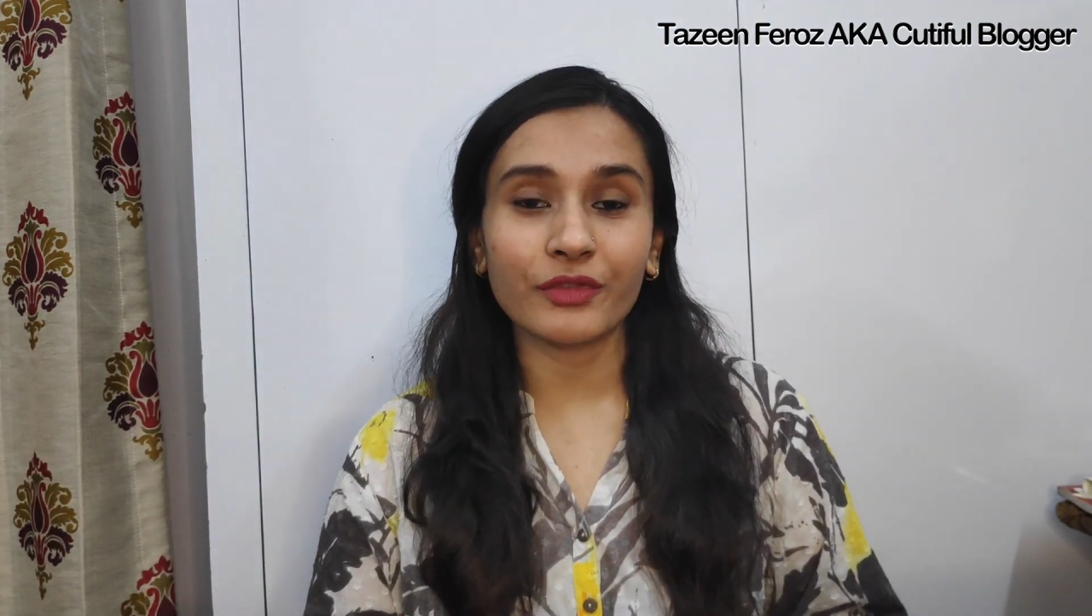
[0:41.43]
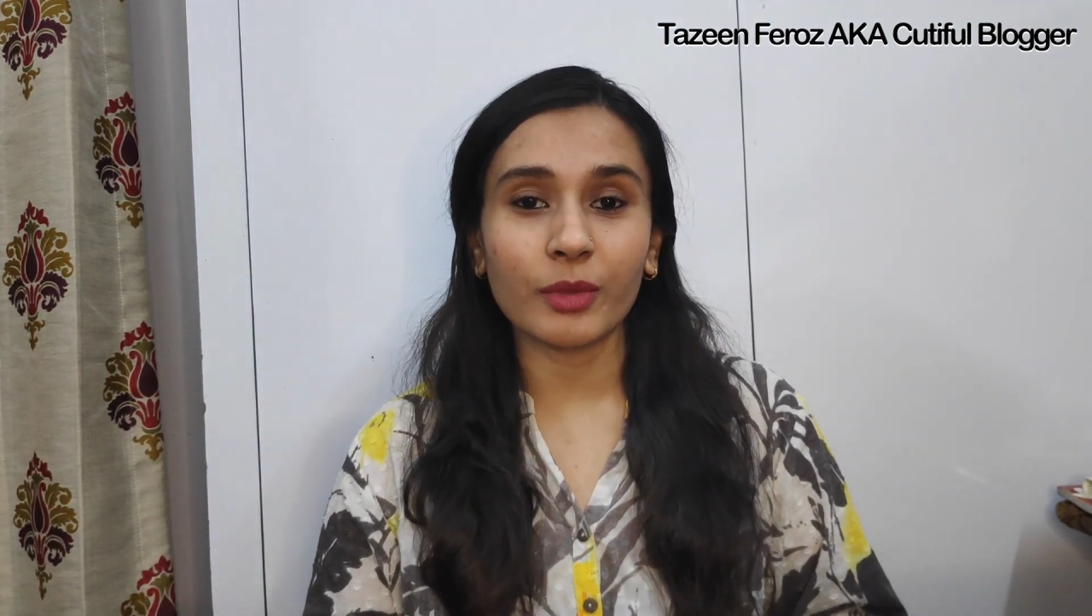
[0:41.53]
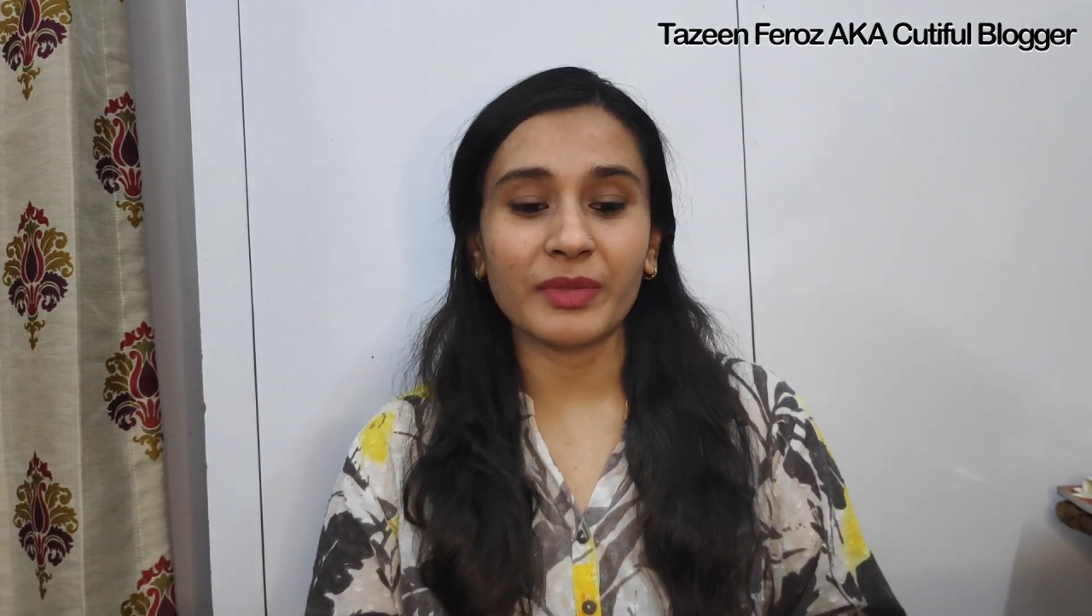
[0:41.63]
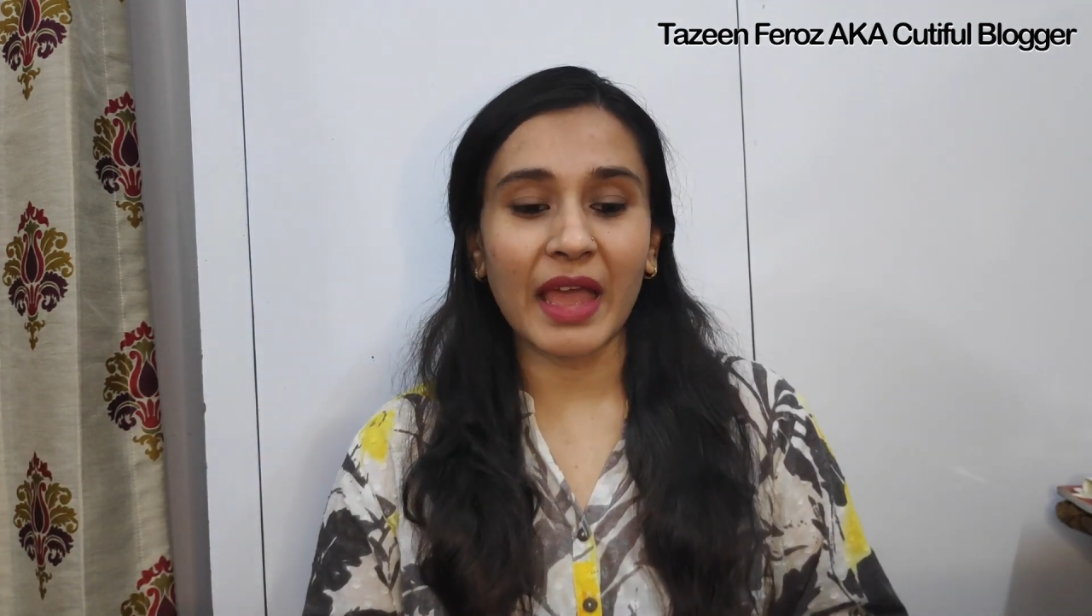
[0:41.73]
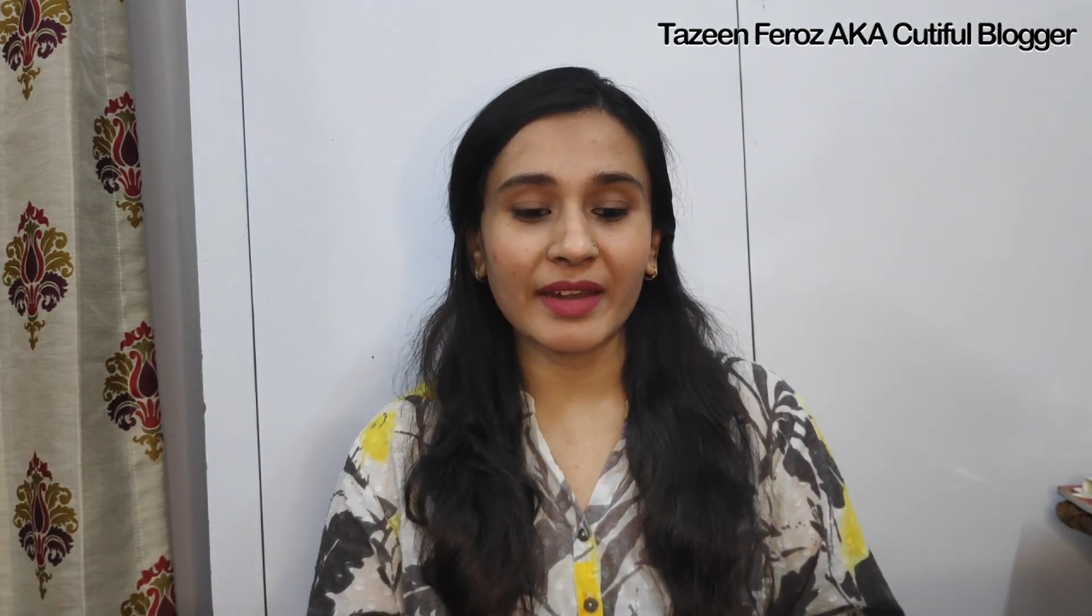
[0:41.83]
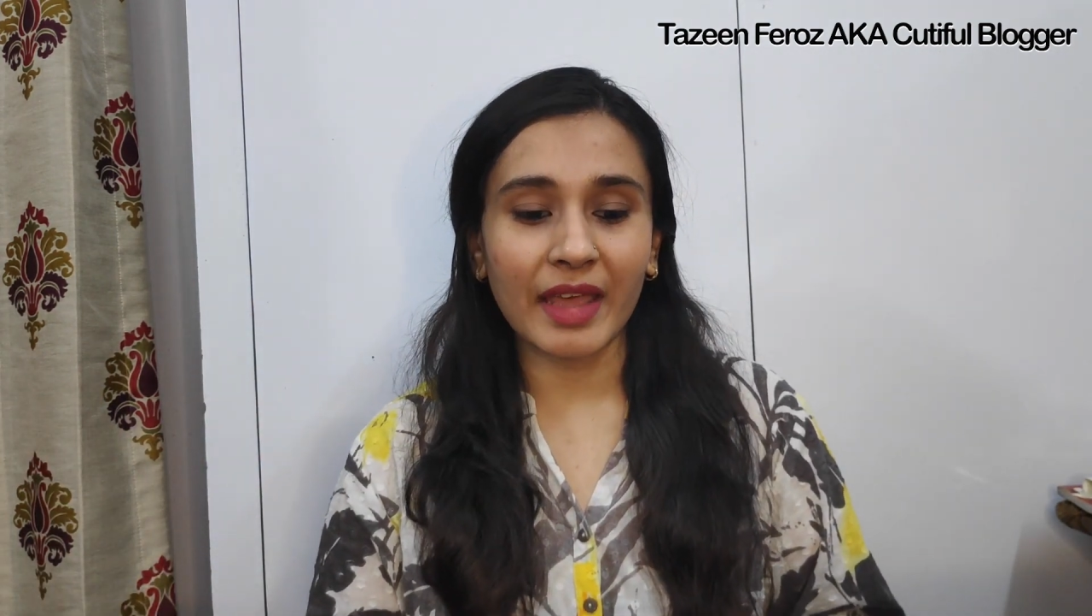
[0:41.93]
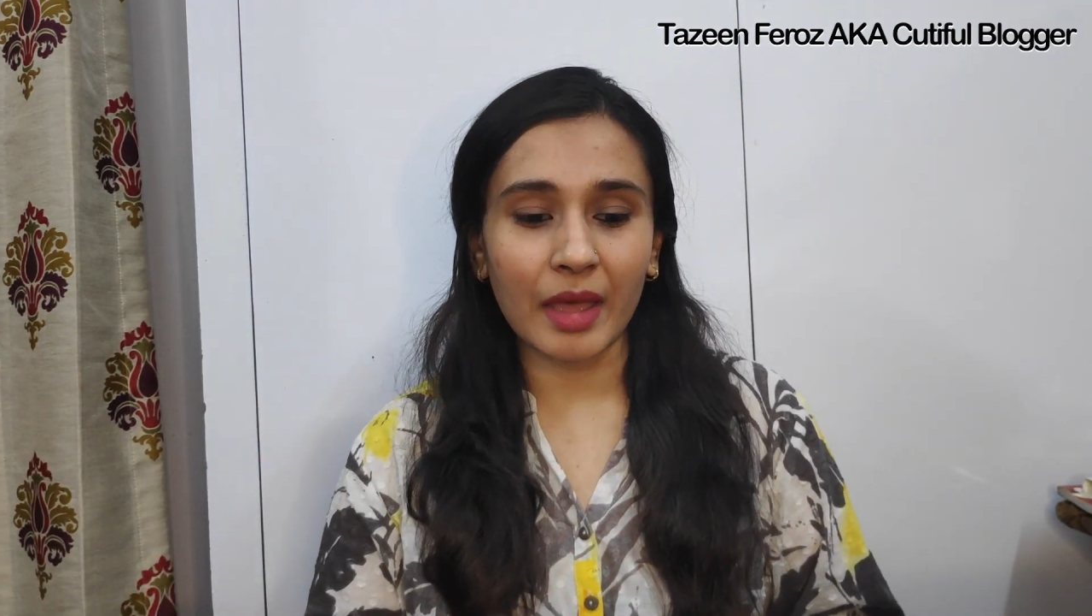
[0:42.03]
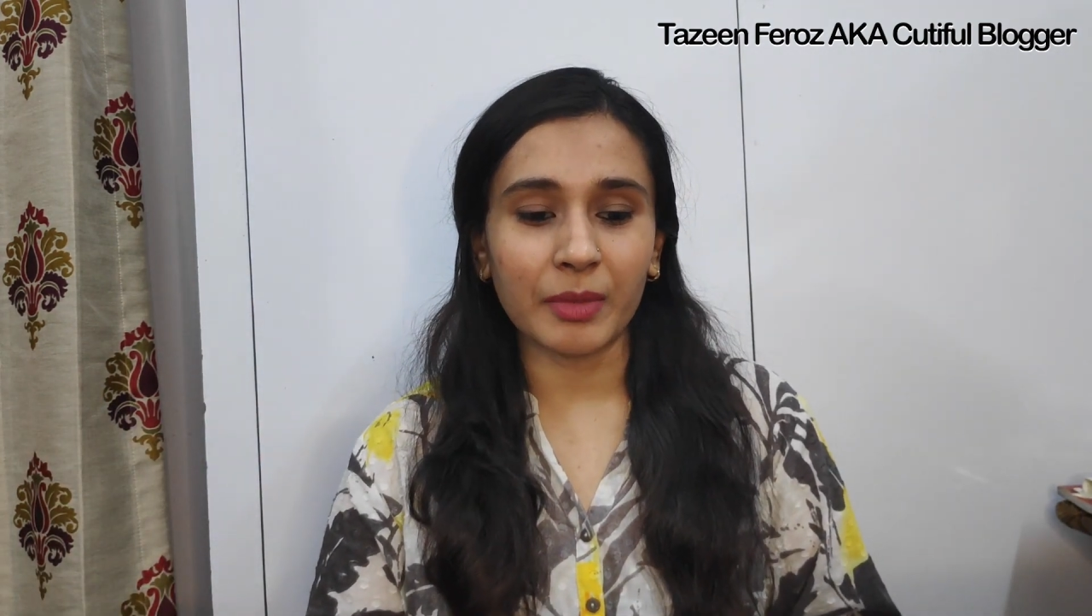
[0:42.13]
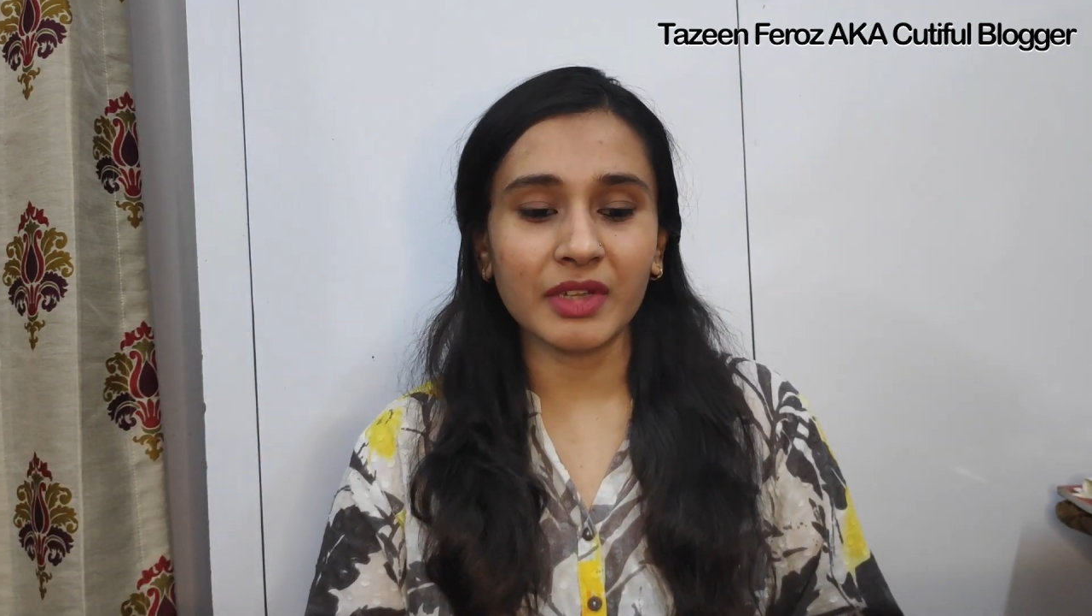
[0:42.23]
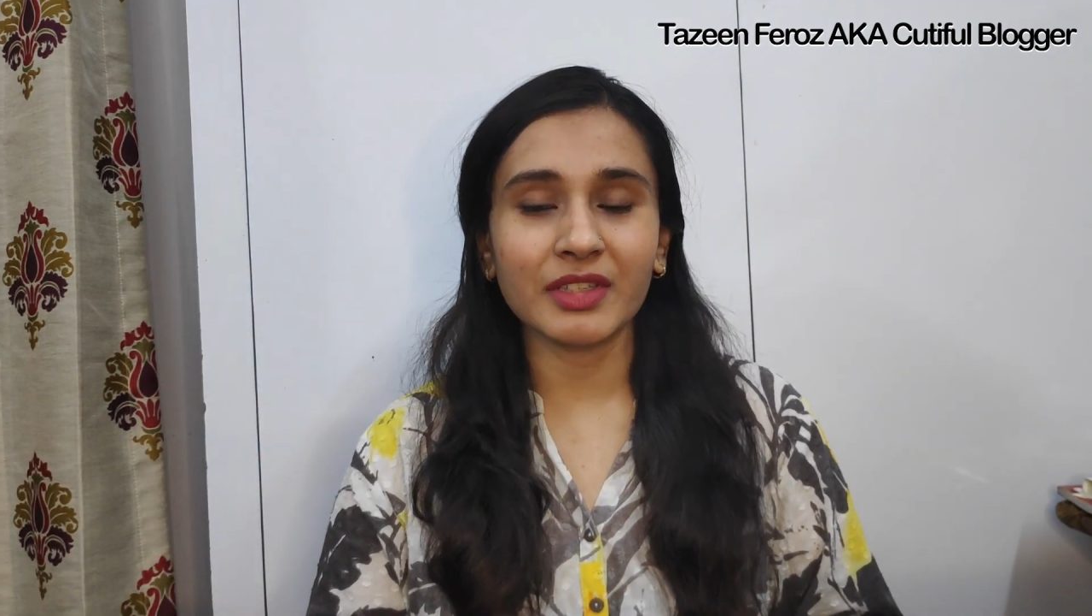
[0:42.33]
from Nat
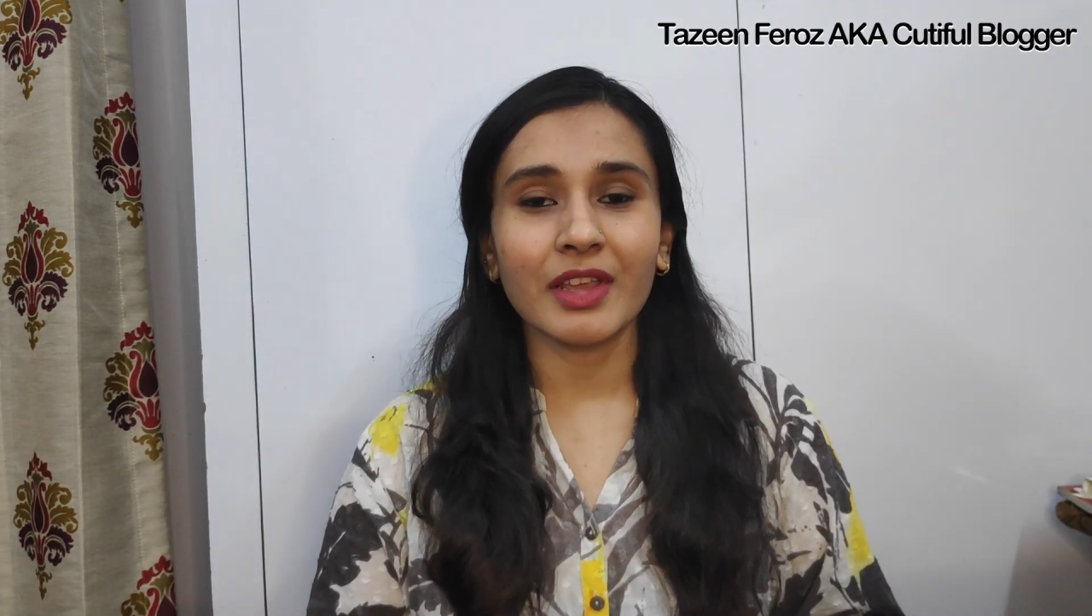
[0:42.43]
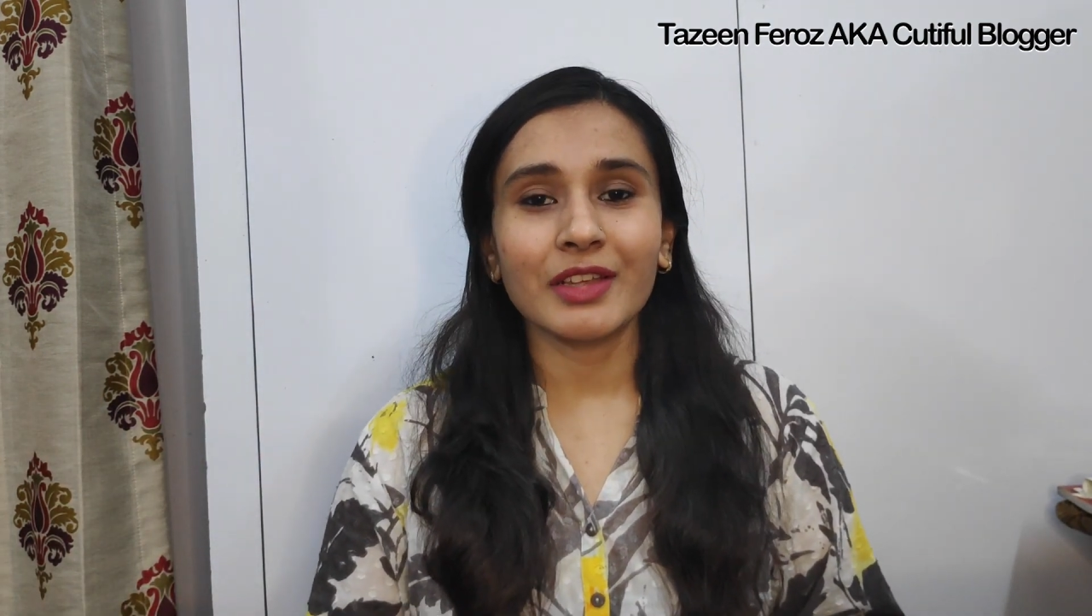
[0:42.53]
Habit.